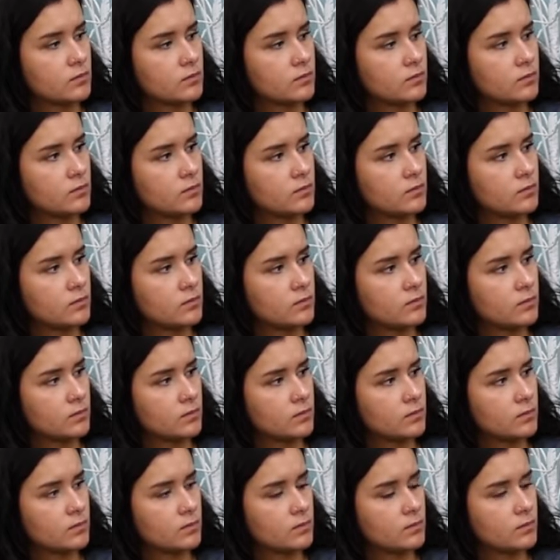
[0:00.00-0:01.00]

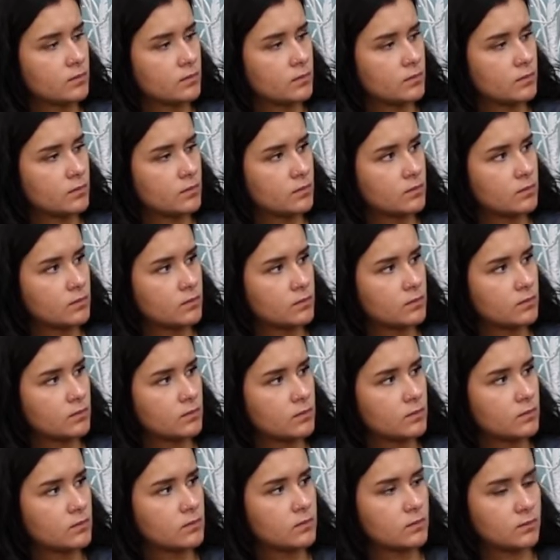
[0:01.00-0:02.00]

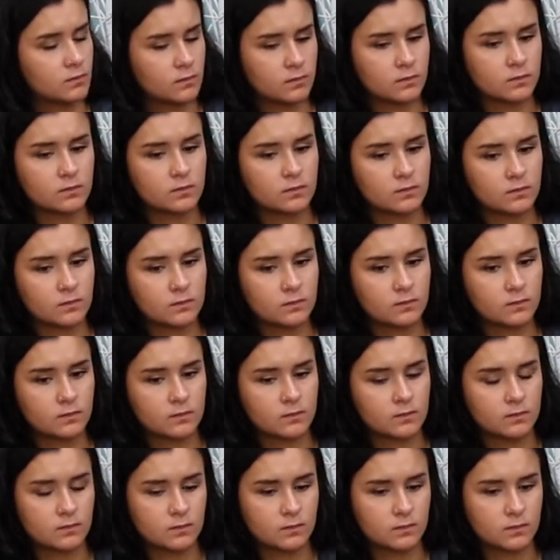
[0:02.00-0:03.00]

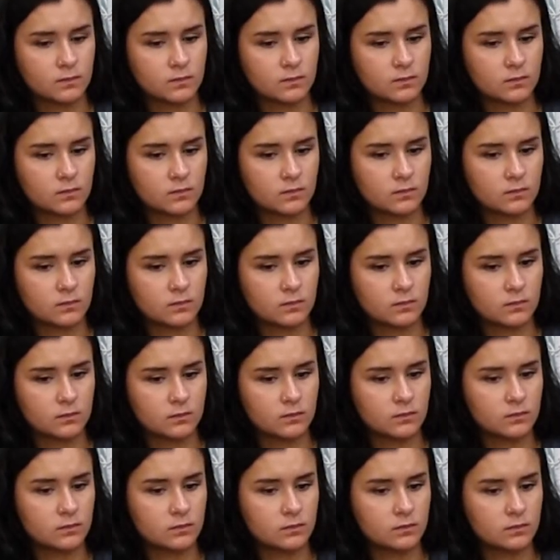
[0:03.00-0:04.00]

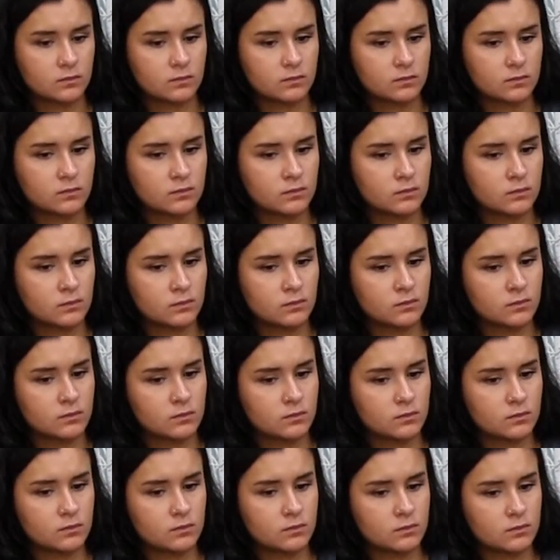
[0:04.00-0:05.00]

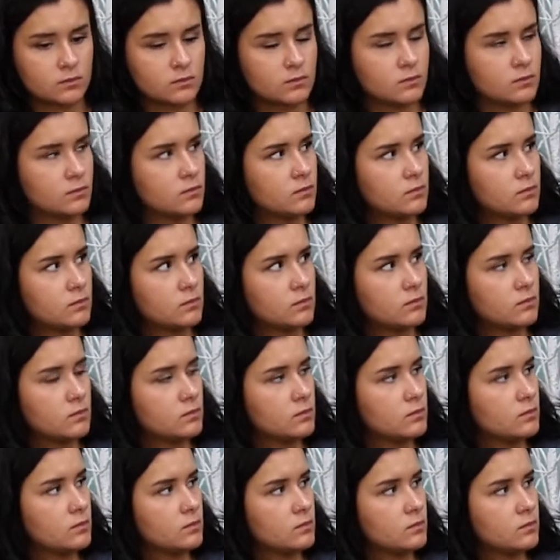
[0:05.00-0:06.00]

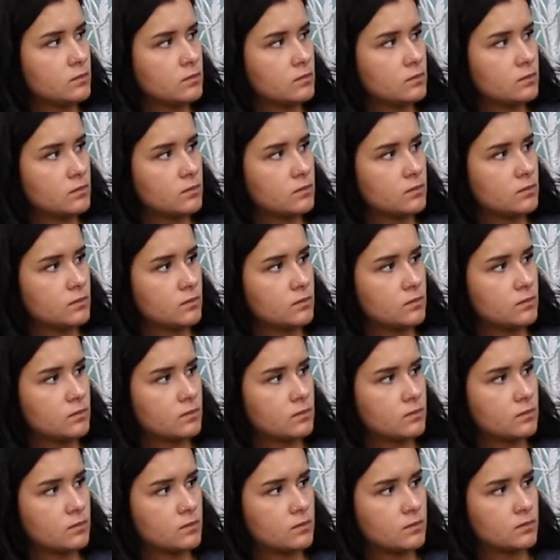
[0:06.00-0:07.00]

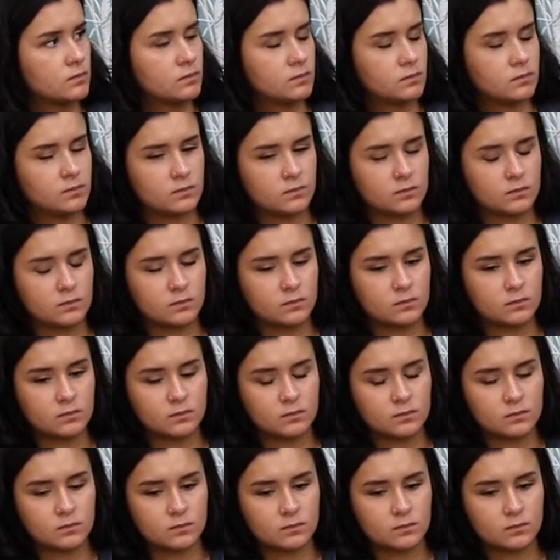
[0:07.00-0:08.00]
(not speaking)